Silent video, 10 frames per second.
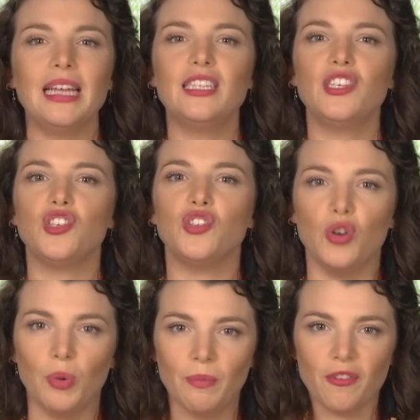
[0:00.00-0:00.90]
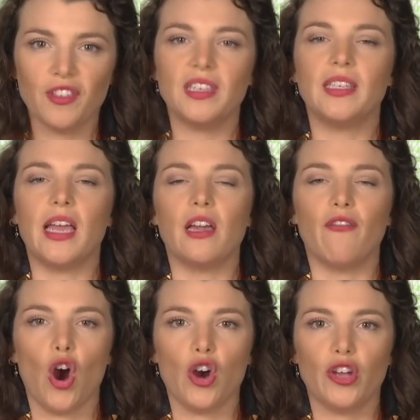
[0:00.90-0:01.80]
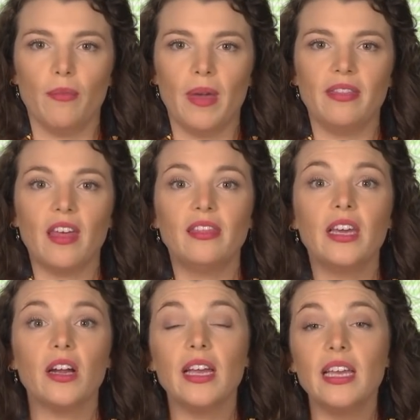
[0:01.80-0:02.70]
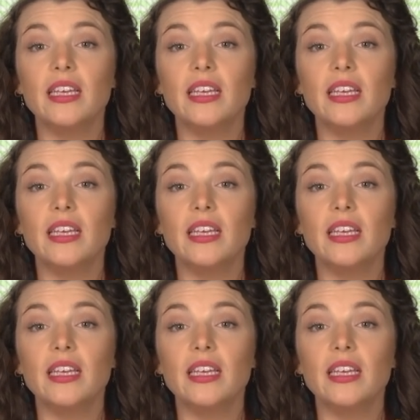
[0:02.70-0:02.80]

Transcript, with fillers: But let's assume, for the sake of argument, that there